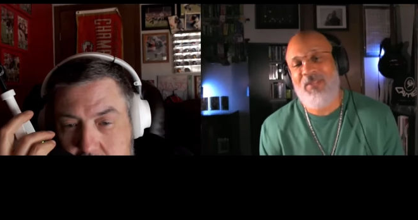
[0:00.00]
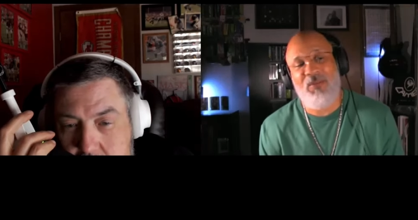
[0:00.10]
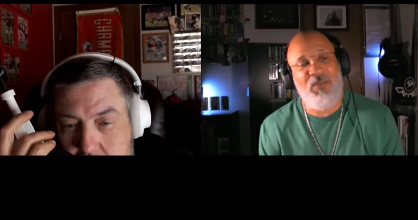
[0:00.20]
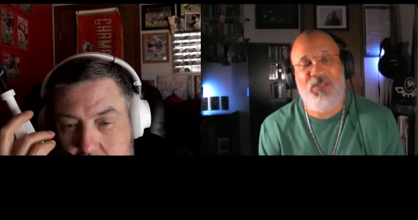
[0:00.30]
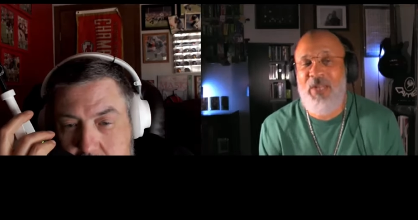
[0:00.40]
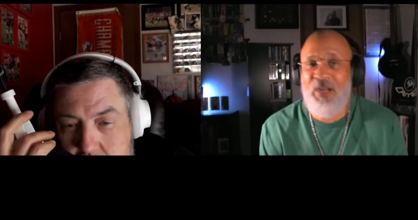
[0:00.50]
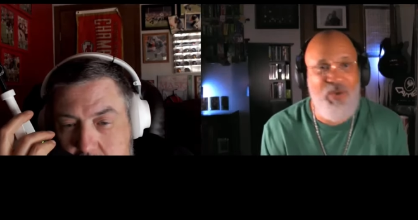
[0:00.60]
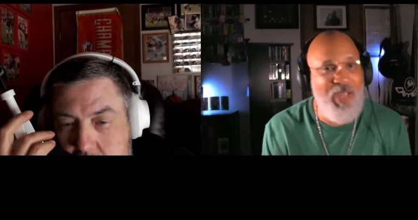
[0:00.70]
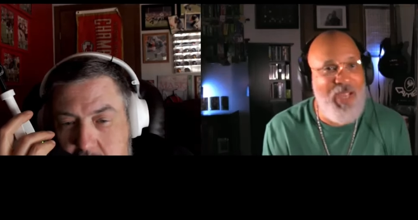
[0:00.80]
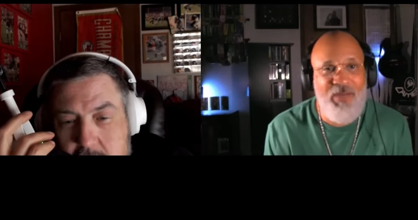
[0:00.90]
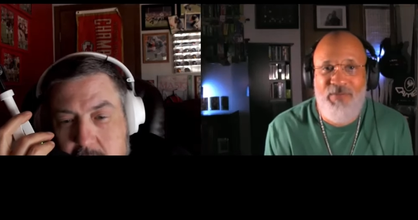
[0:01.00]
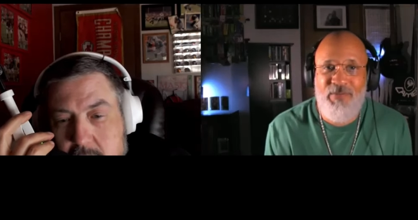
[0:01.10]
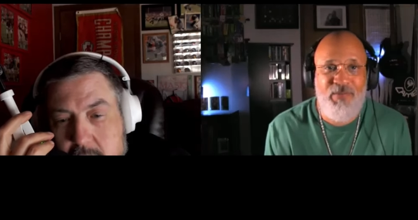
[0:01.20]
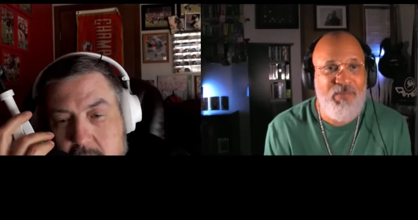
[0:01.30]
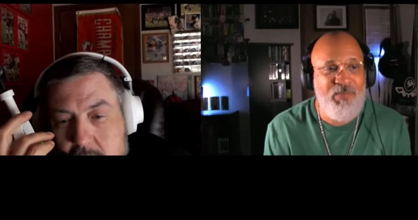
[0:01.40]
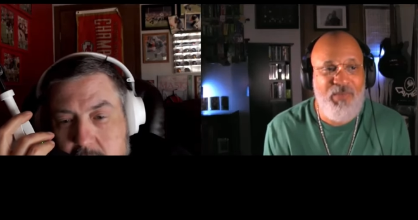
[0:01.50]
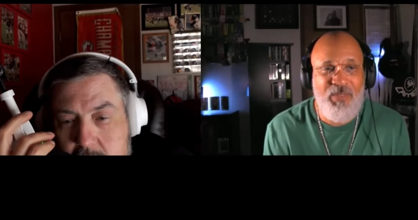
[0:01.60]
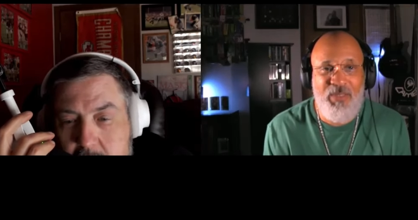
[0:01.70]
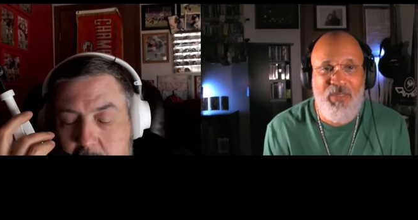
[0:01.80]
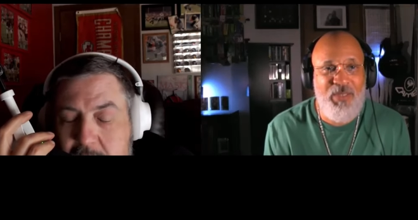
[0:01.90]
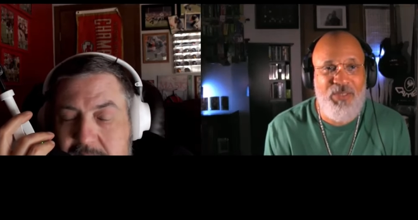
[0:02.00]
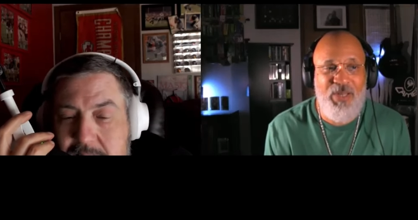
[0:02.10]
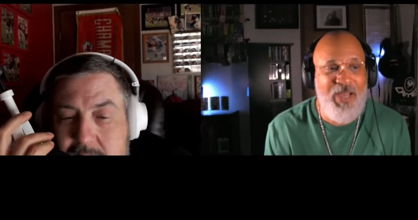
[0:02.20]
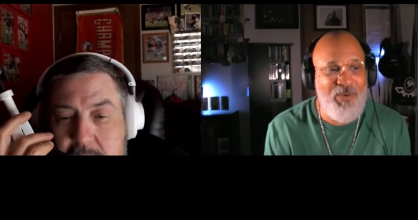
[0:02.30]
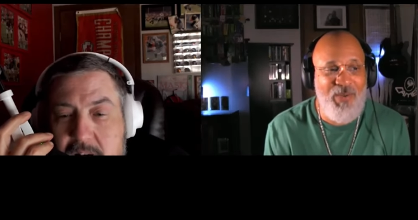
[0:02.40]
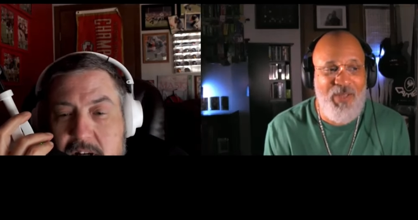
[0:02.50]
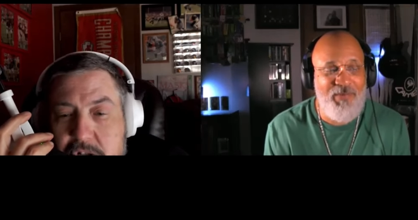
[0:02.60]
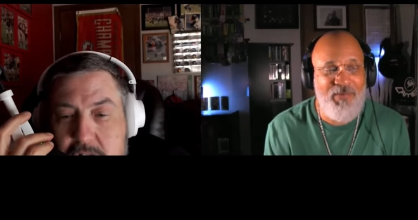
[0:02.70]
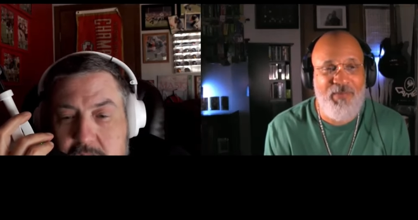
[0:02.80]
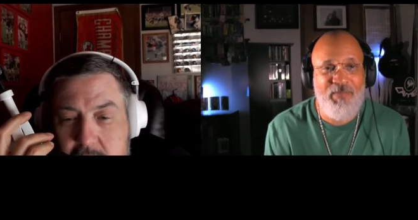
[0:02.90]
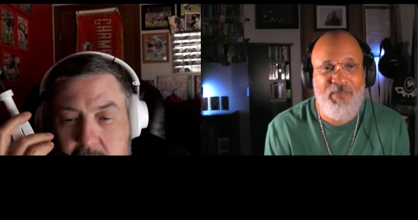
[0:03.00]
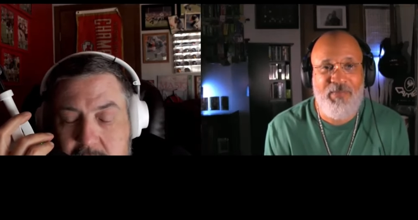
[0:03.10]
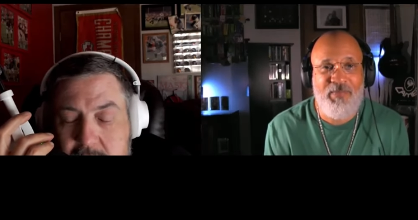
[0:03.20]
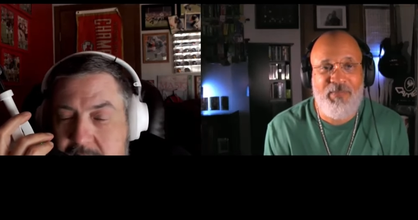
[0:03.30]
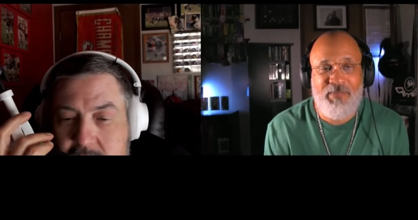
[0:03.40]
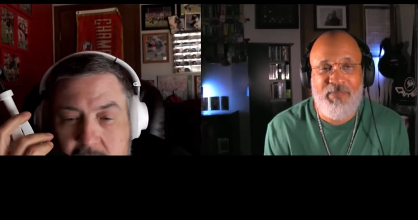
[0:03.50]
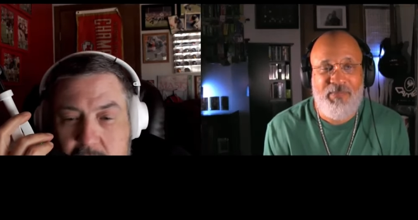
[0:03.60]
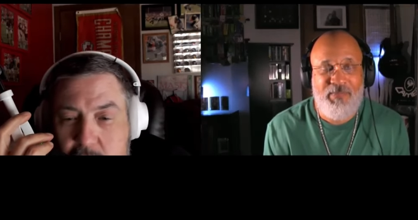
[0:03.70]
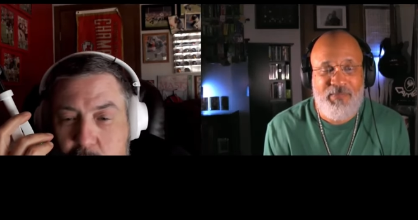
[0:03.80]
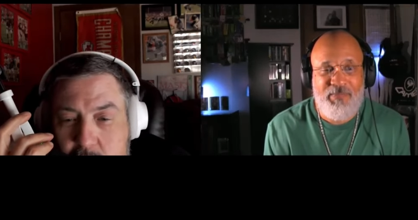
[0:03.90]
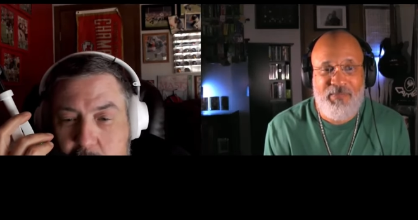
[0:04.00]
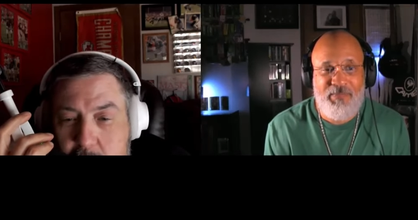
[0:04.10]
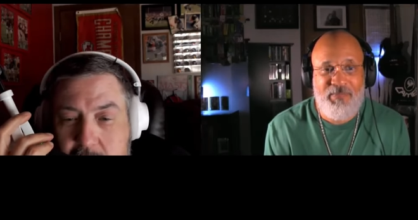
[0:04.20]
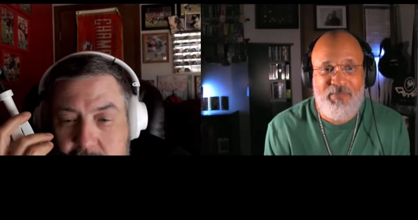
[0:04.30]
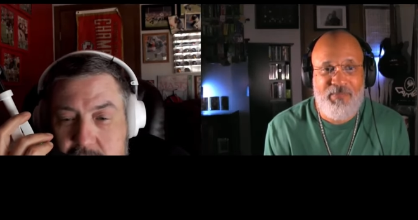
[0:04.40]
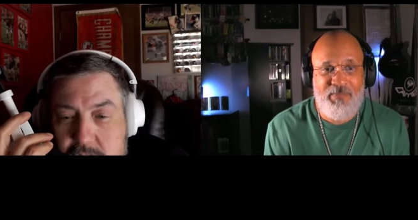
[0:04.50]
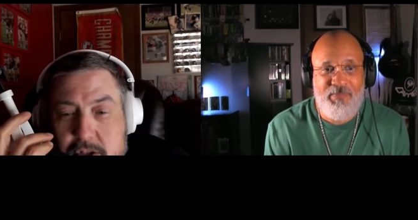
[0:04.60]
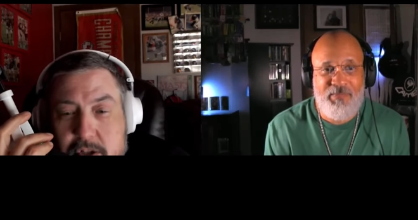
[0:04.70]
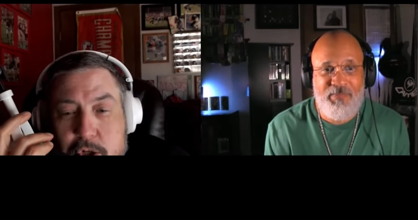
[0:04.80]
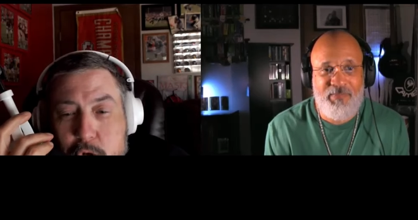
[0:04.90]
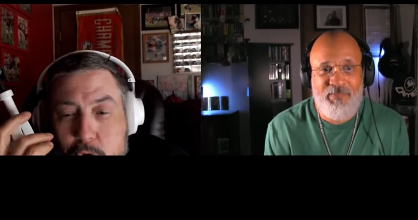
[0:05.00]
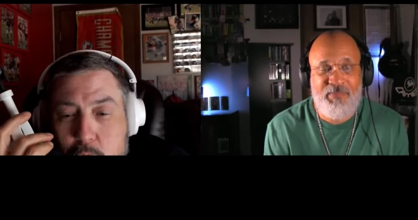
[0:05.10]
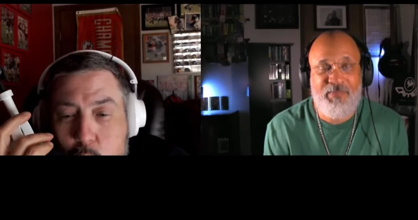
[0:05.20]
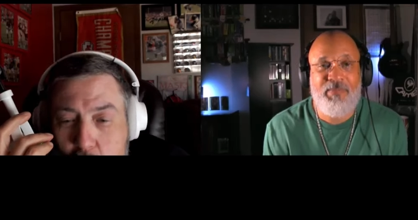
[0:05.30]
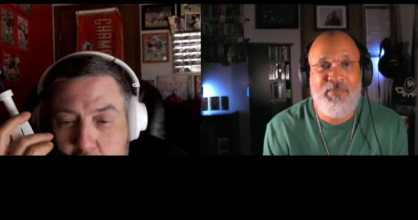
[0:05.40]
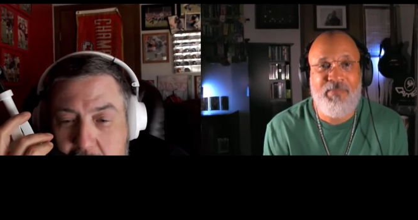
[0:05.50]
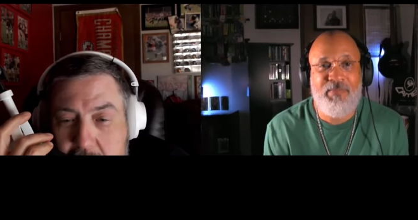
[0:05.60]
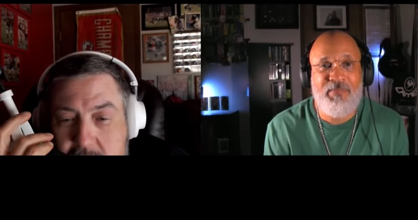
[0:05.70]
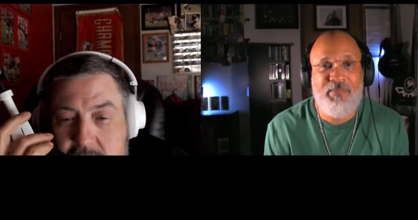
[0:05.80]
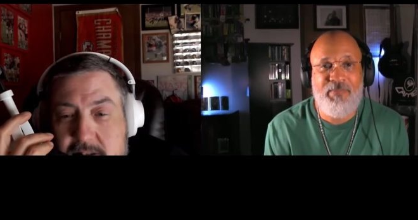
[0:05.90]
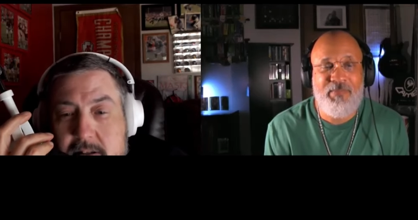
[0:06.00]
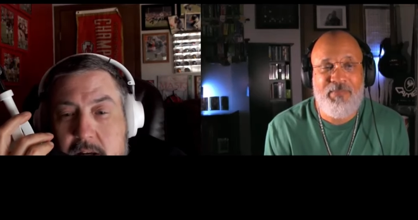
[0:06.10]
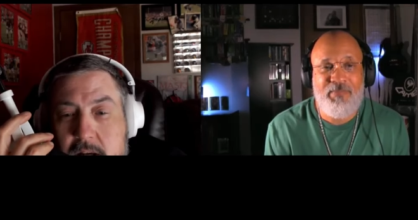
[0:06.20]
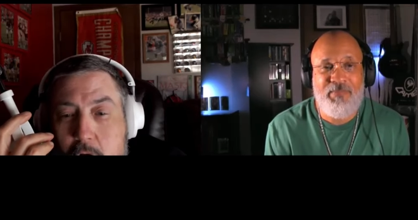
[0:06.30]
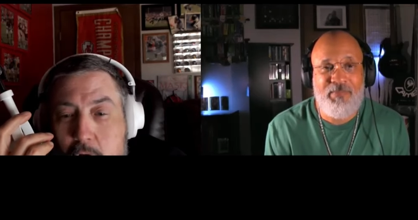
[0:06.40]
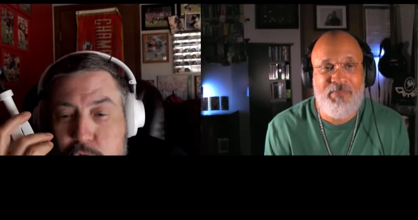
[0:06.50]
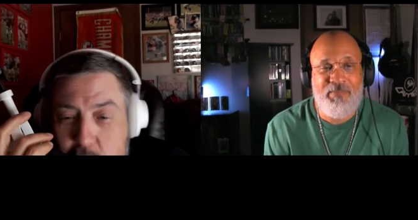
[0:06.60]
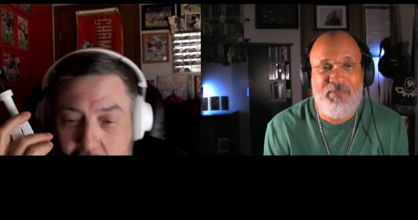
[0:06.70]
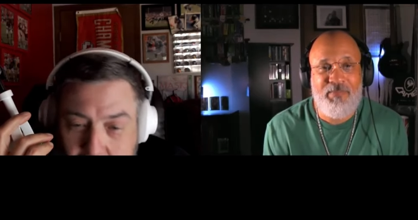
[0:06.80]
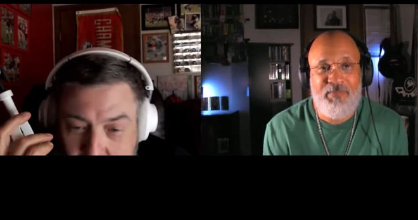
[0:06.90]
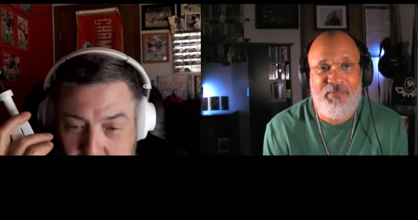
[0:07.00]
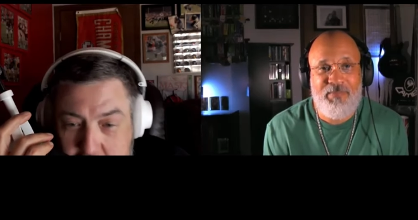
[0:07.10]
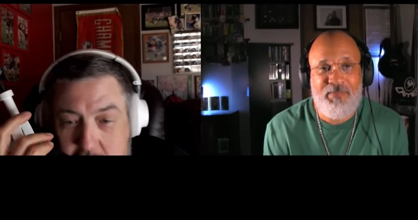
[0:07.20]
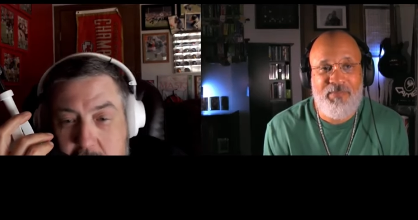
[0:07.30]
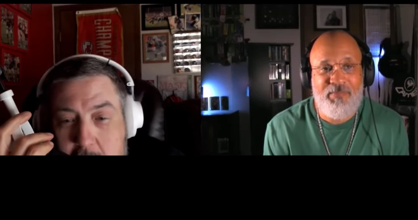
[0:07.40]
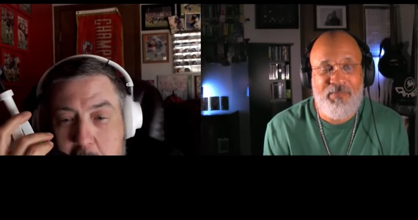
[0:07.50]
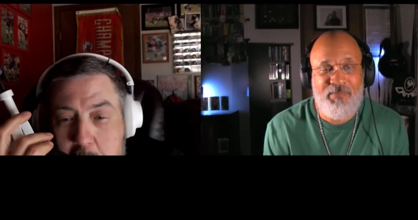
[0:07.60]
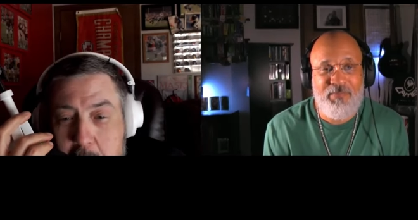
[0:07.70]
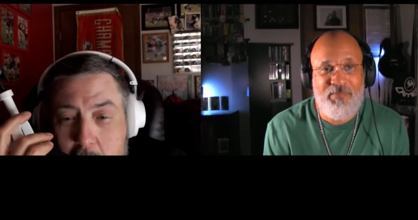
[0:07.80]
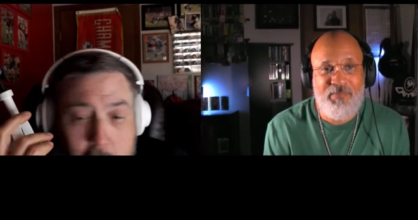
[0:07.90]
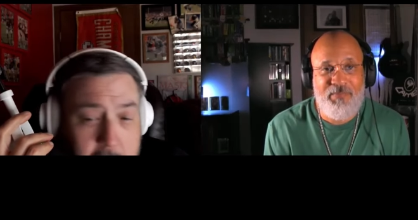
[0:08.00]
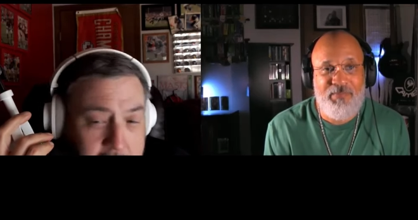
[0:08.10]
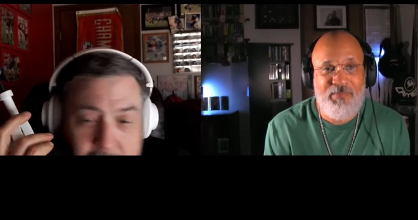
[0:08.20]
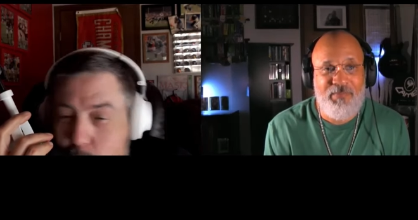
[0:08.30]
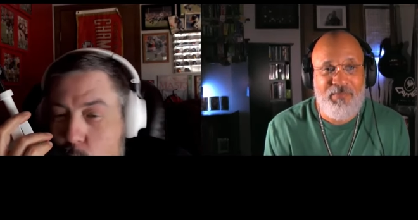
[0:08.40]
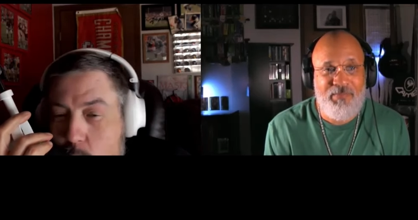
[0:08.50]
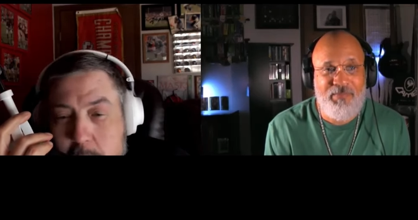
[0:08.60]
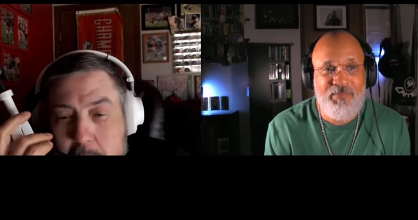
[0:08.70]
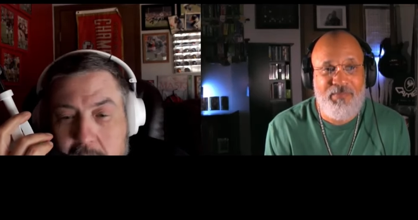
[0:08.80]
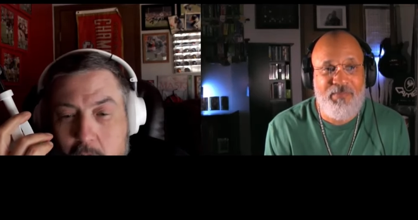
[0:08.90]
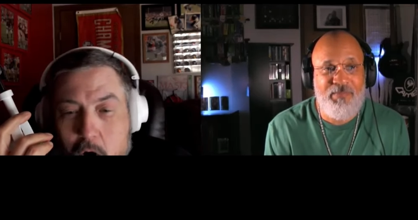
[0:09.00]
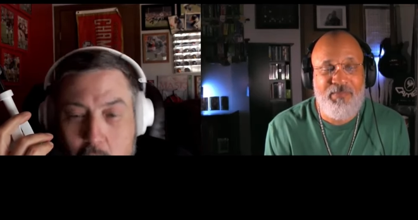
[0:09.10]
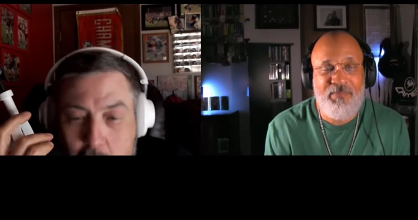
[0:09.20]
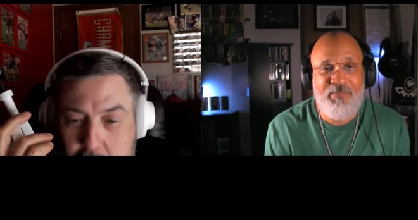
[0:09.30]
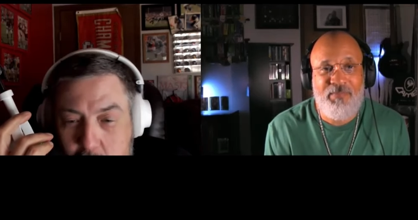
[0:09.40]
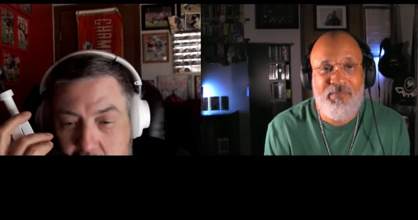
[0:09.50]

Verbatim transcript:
Speaker 1: It's not creative. It's but that's because it has nothing to
Speaker 2: do with creativeness. Your quarterbacks are trash. Uh, every quarterback on your